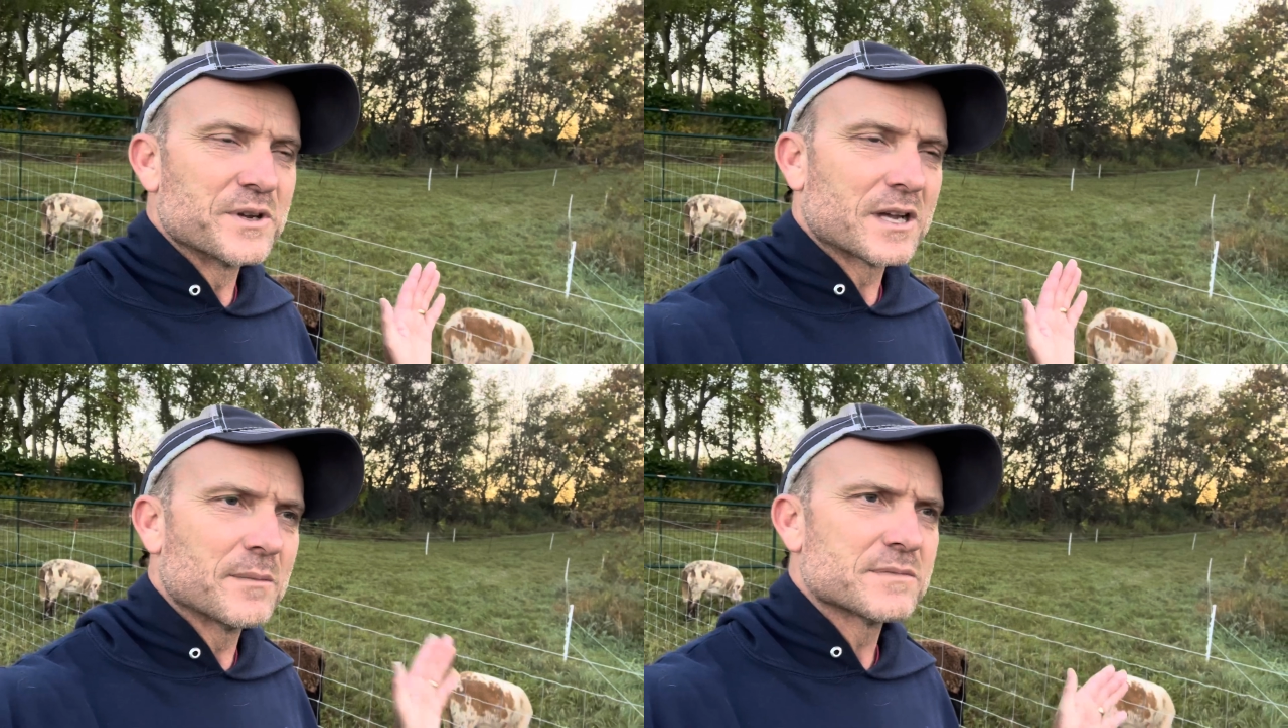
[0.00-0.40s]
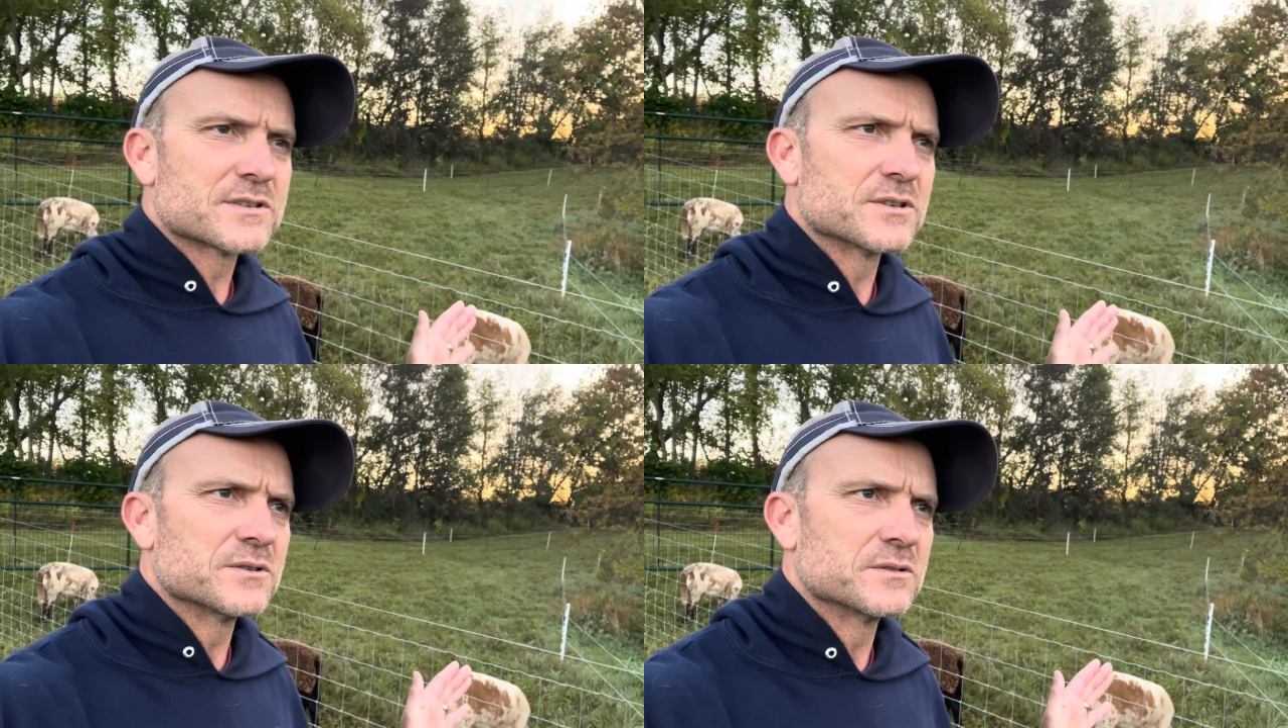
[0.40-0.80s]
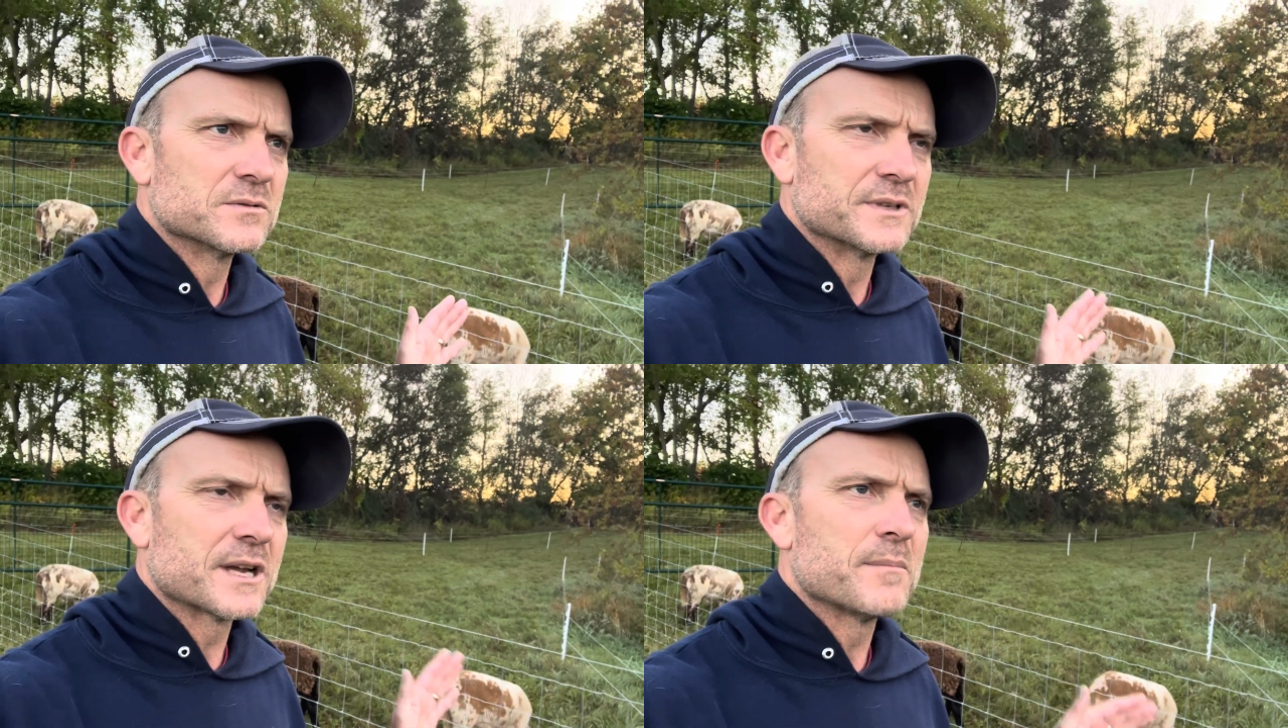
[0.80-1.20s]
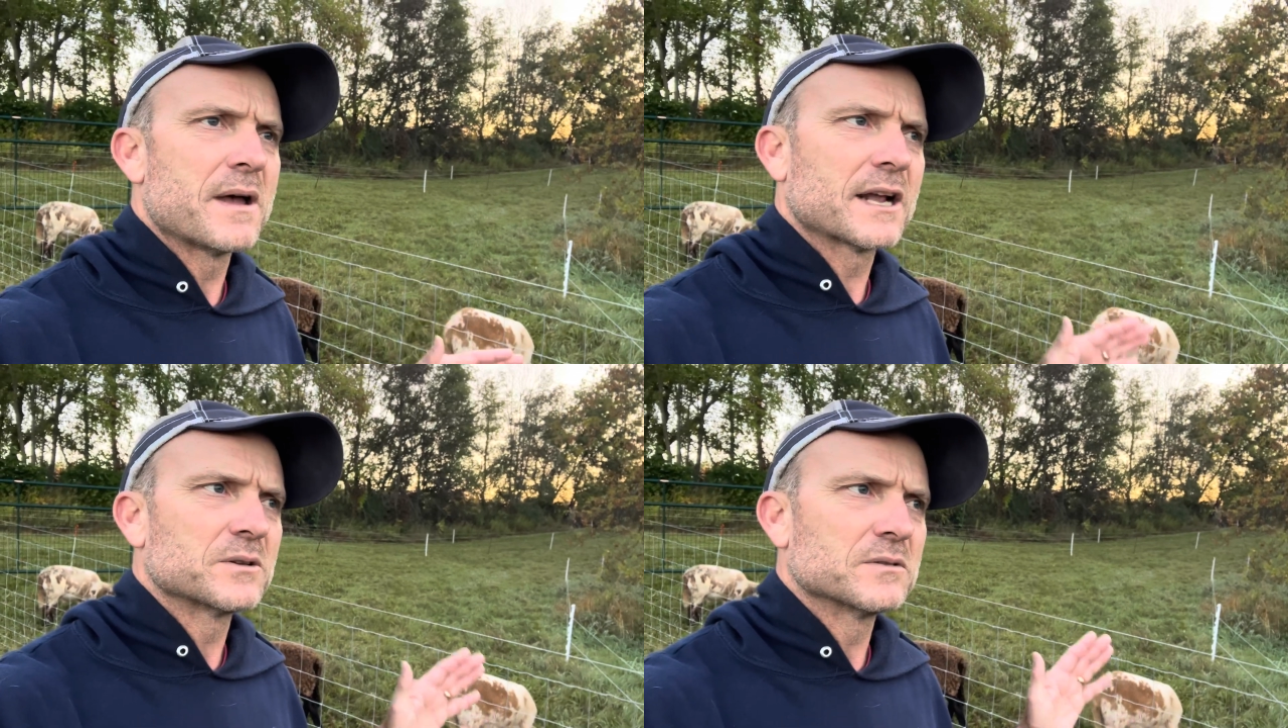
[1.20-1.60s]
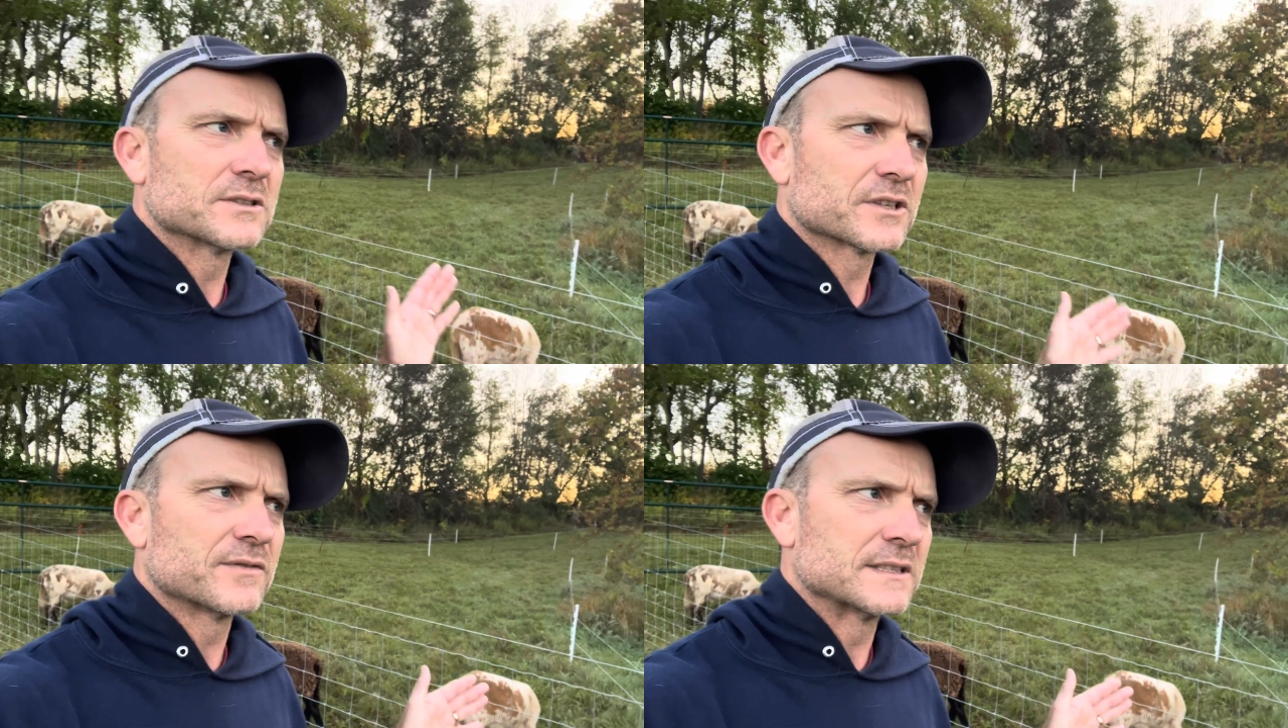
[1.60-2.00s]
come back to
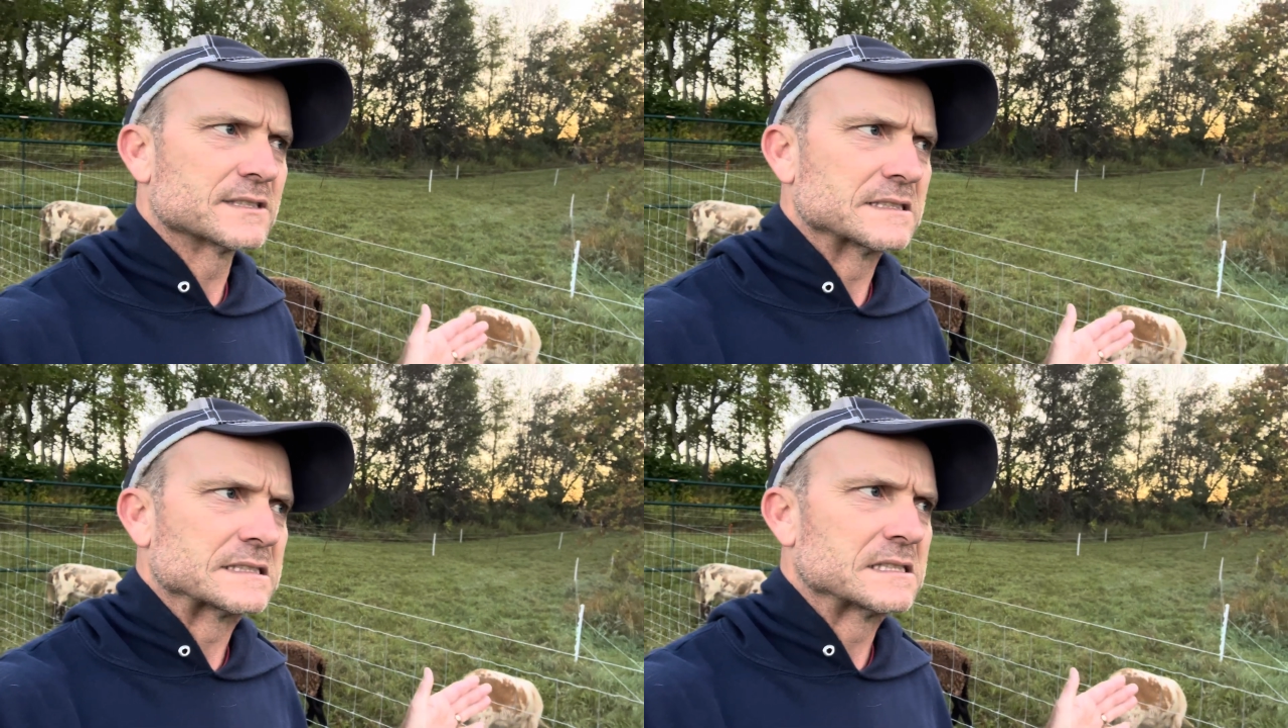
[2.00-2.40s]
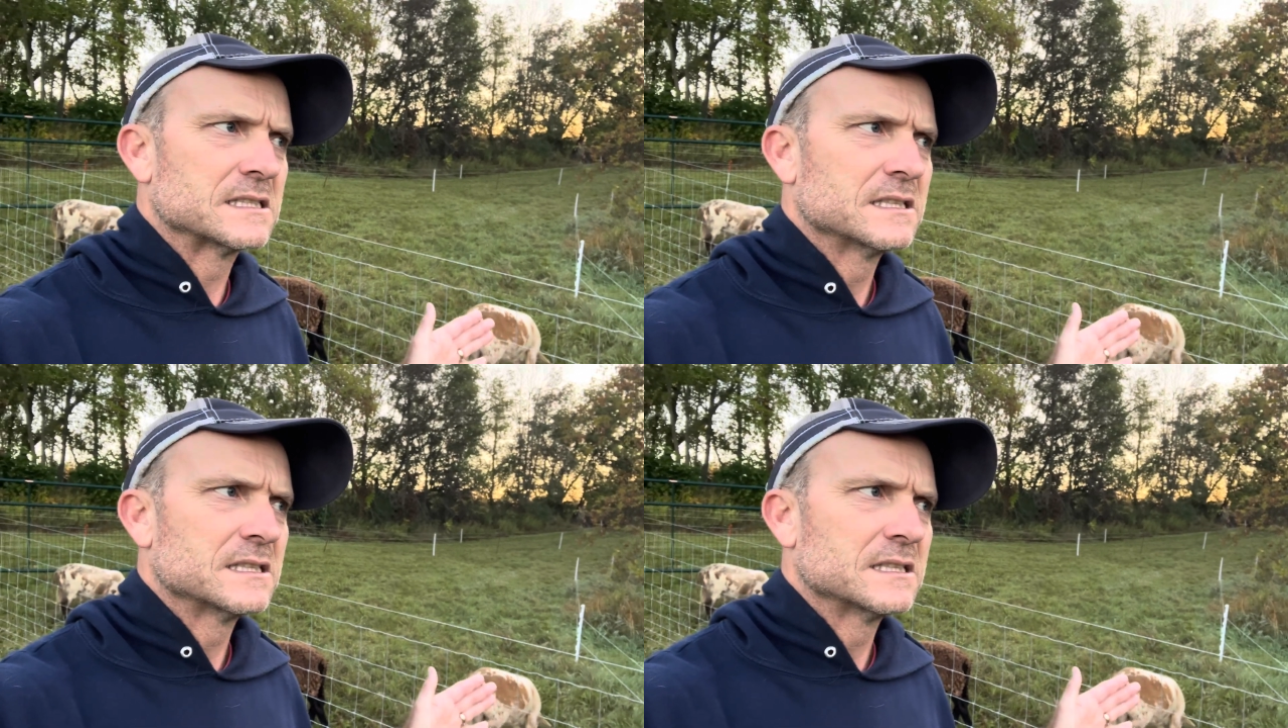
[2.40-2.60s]
electric fencing,